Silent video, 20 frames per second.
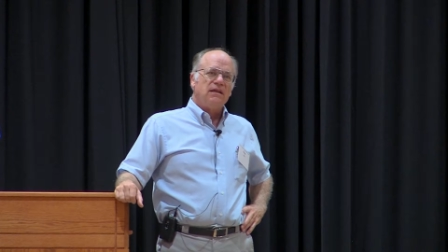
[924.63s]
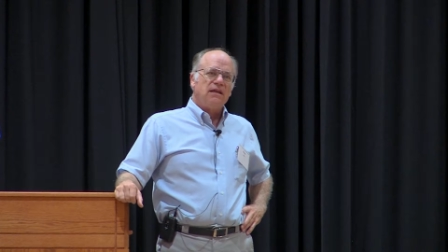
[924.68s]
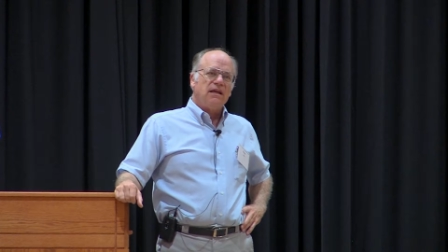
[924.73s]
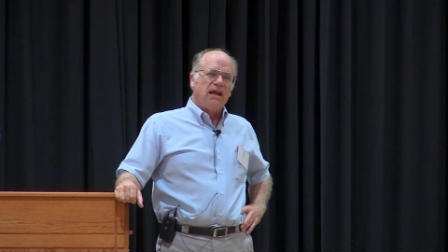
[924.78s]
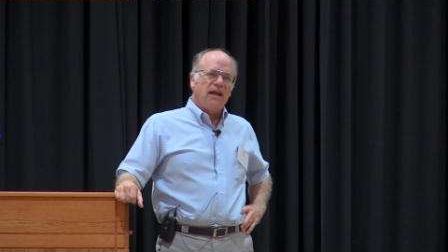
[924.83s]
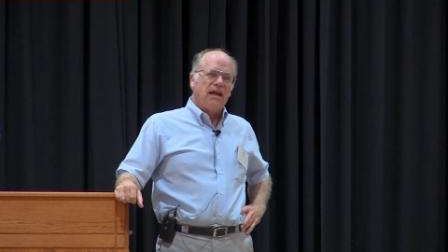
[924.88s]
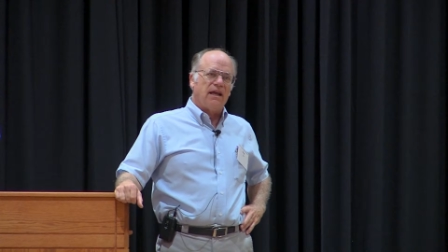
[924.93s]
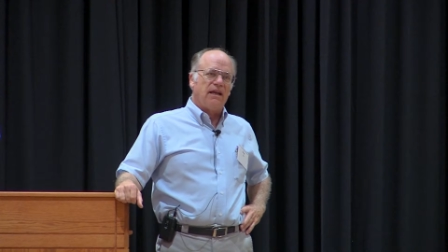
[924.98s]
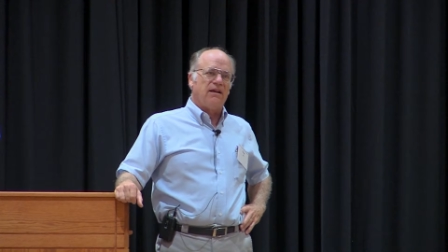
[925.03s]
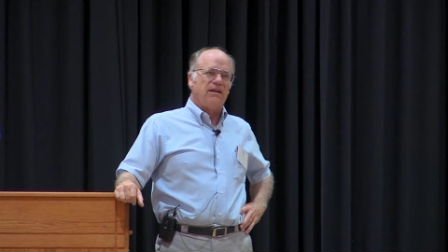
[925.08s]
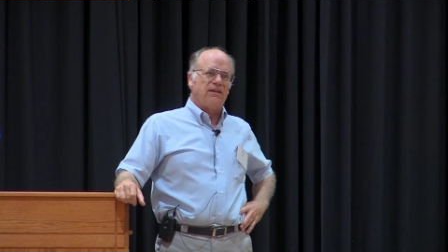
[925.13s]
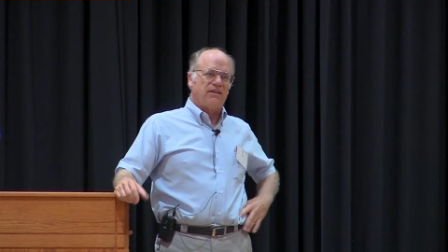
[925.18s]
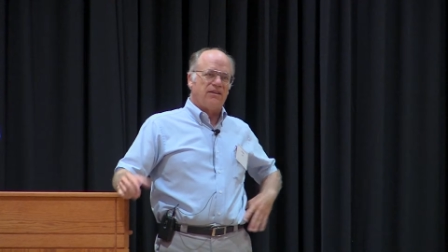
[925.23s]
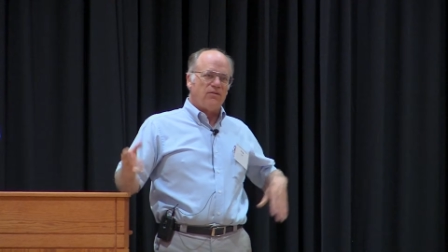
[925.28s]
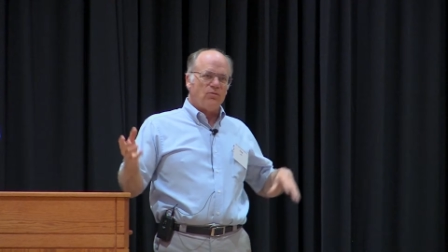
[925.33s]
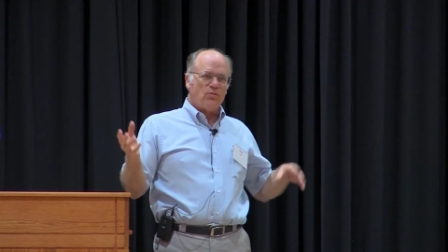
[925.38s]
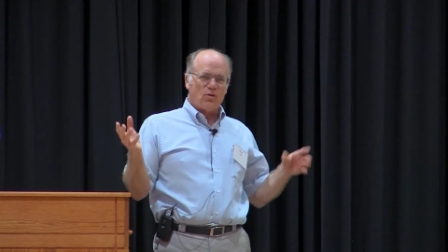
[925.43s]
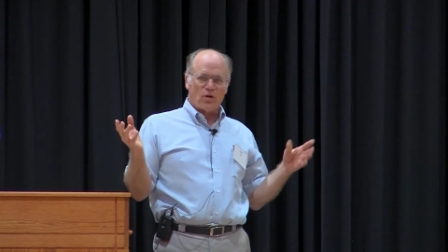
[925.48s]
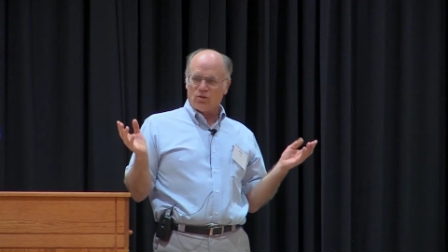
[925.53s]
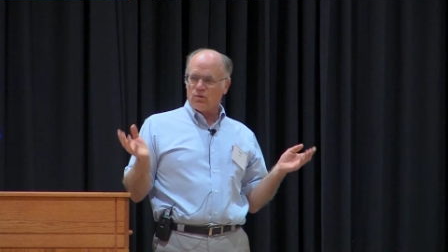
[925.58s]
And
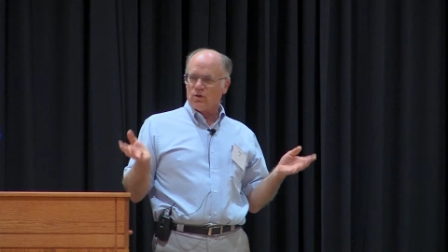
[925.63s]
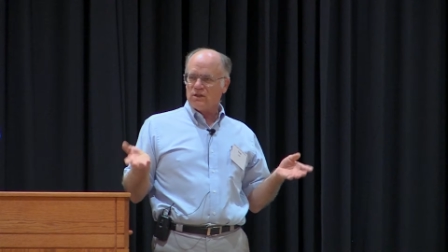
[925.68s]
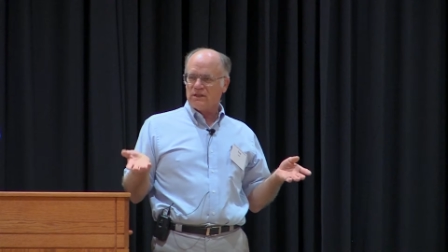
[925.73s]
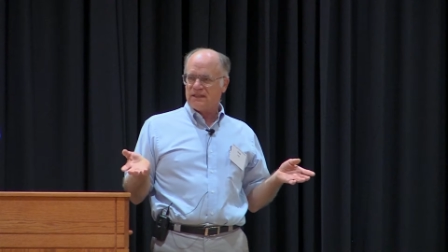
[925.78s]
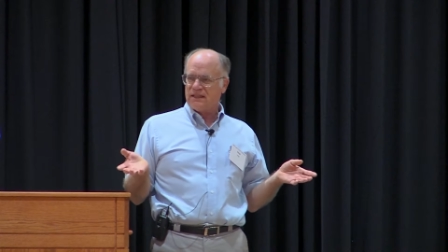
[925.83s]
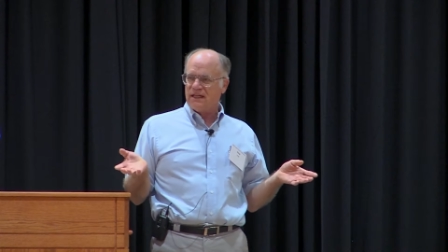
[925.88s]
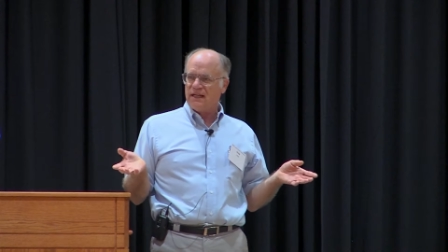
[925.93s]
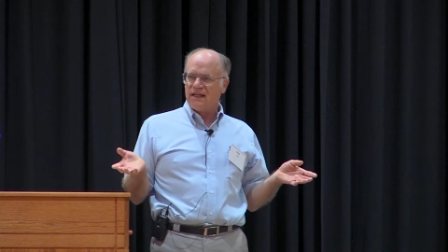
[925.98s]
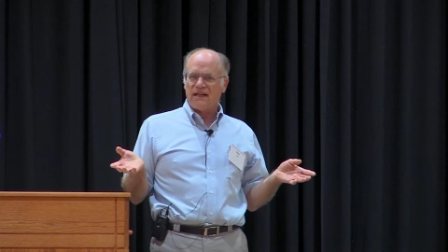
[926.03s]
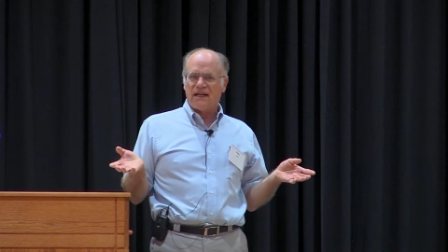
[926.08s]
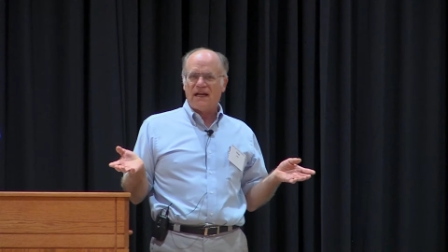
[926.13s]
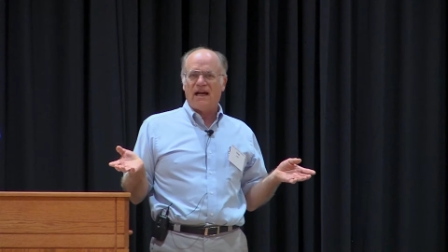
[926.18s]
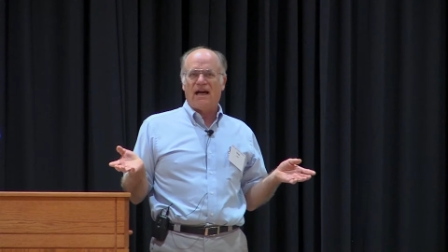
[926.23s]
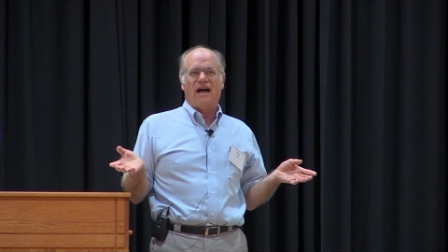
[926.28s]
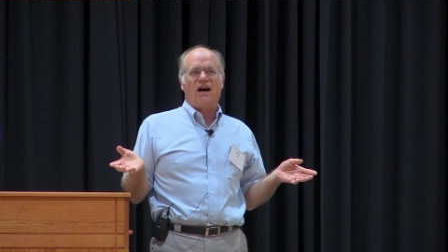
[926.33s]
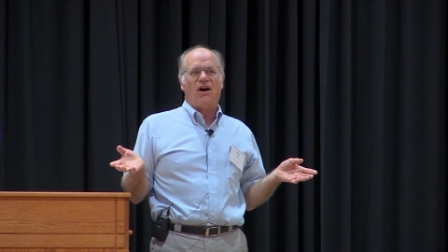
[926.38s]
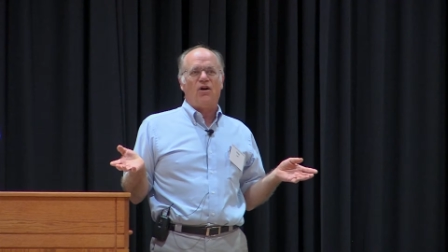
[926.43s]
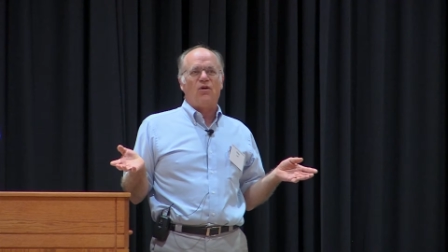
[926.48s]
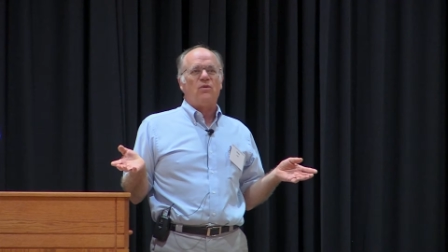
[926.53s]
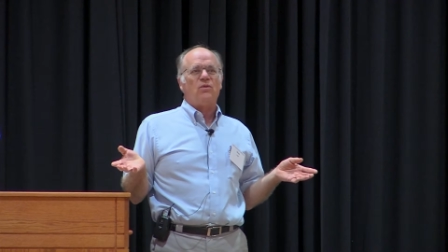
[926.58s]
where we're sitting
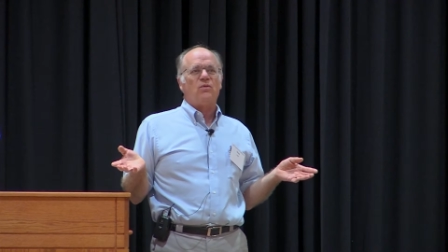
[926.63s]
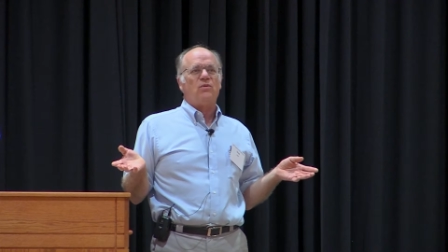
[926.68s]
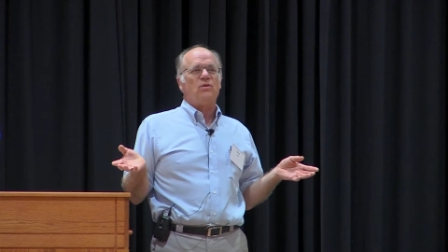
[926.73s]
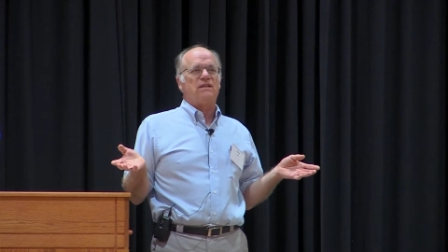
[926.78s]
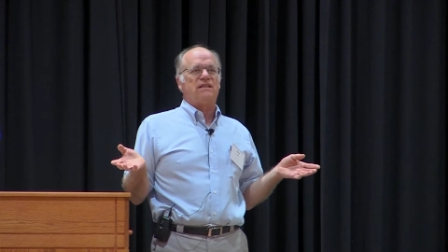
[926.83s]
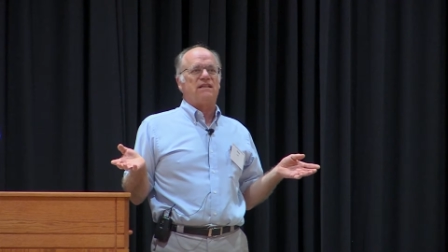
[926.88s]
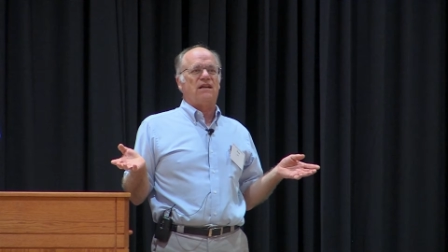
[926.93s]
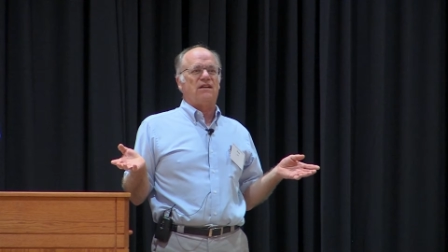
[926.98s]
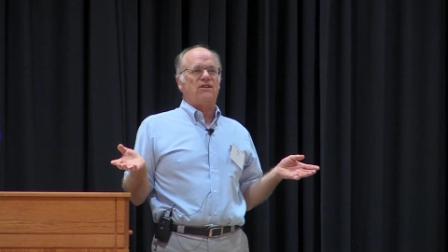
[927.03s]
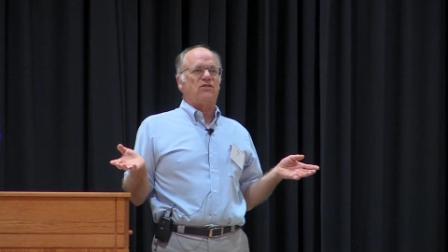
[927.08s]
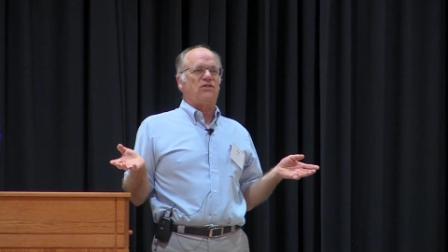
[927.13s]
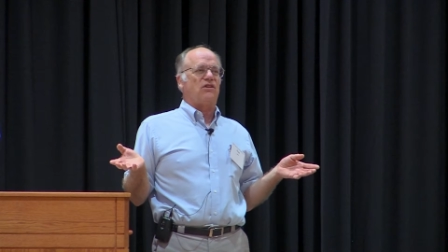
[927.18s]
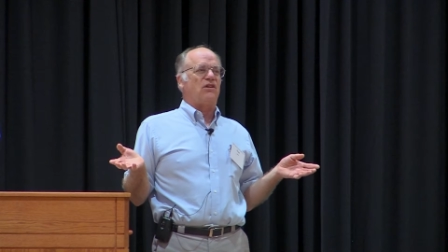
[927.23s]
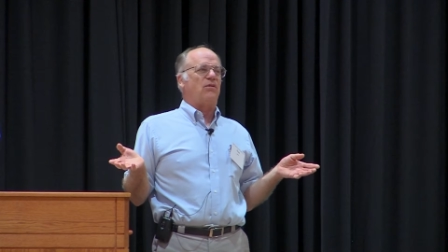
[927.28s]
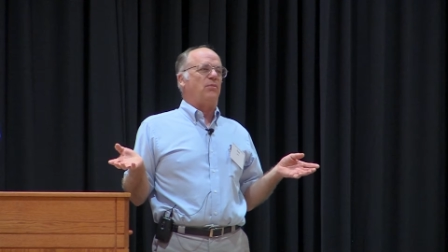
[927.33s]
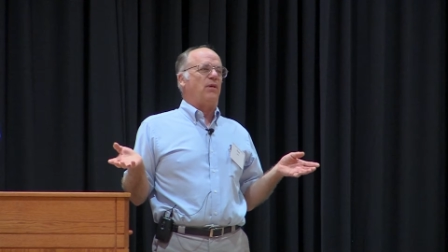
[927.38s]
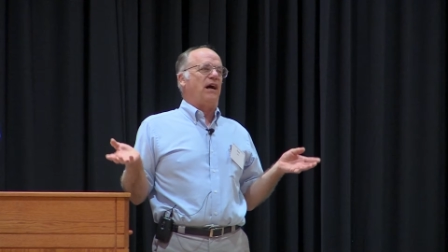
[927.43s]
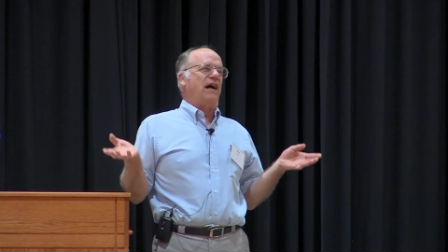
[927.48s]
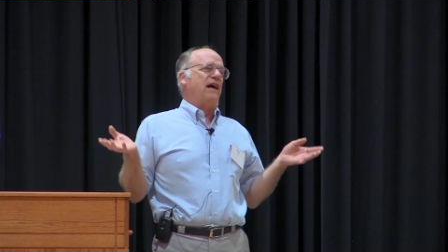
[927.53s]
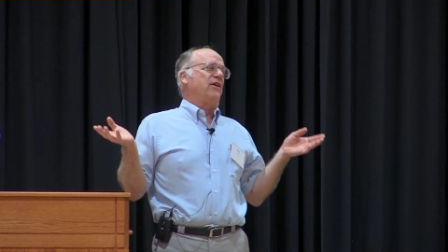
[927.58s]
now was under a
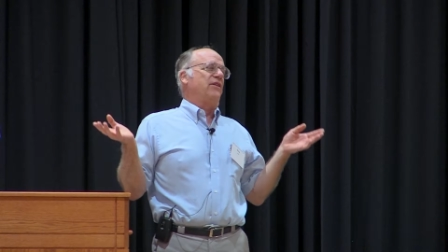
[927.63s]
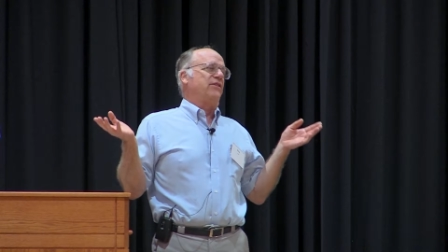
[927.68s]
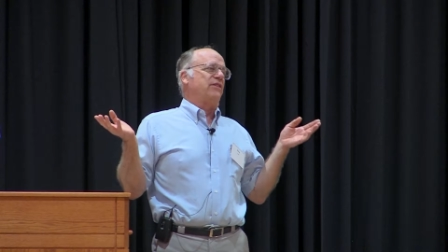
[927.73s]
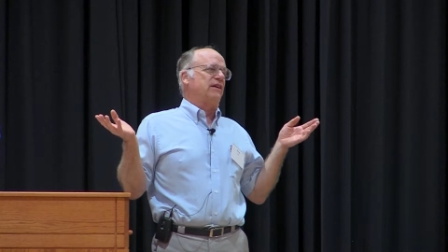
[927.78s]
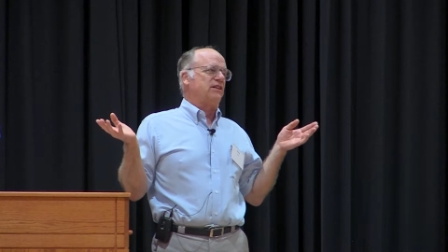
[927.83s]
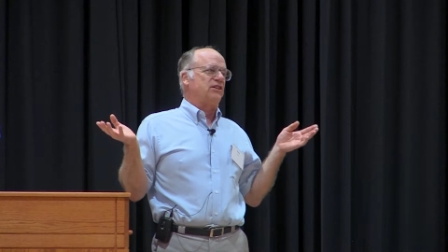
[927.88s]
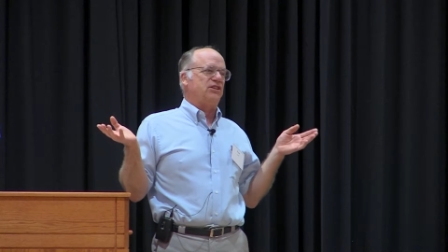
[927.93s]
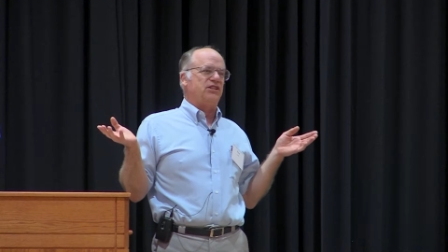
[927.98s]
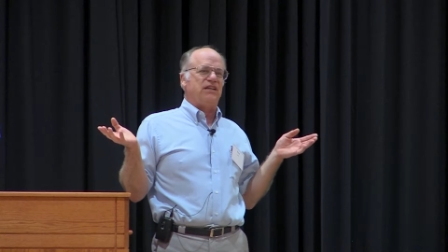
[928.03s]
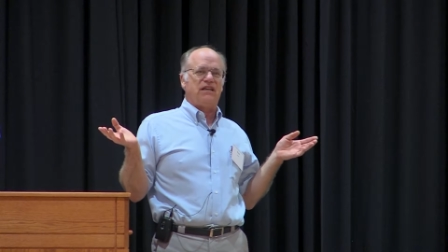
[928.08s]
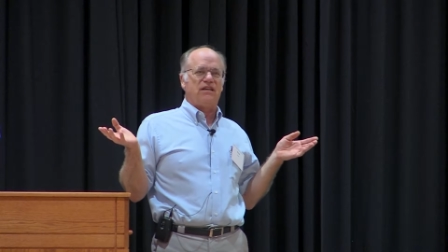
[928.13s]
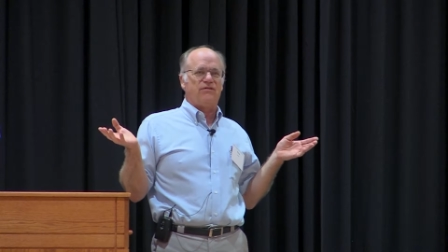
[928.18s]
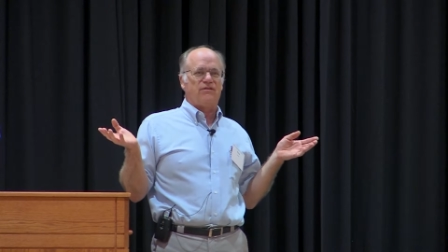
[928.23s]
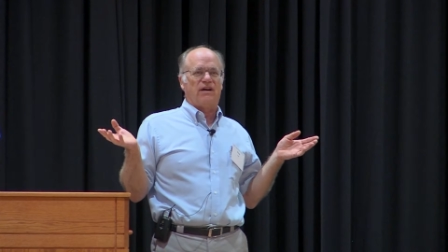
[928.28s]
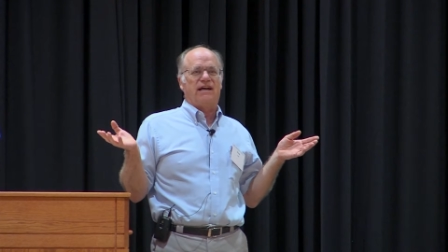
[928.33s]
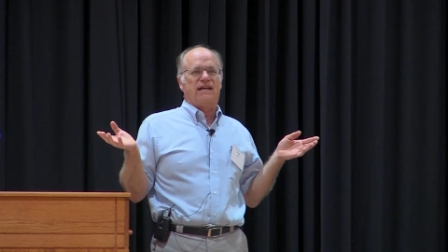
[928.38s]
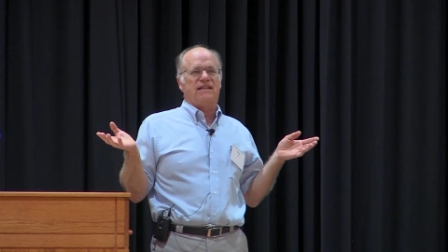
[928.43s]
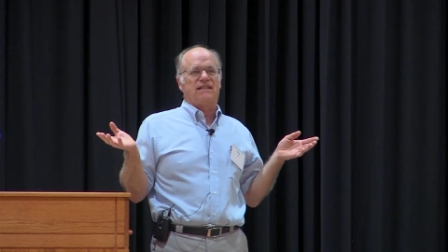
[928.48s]
mile-thick sheet of ice,